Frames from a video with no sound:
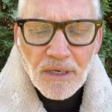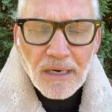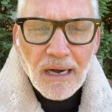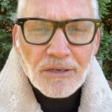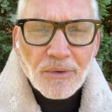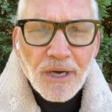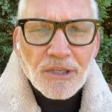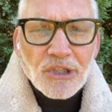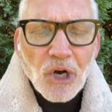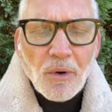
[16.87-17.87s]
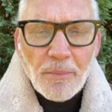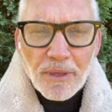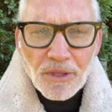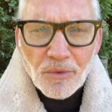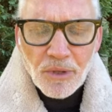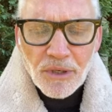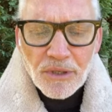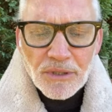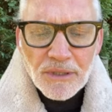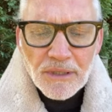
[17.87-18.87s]
How do I show up in the
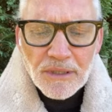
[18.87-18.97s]
world?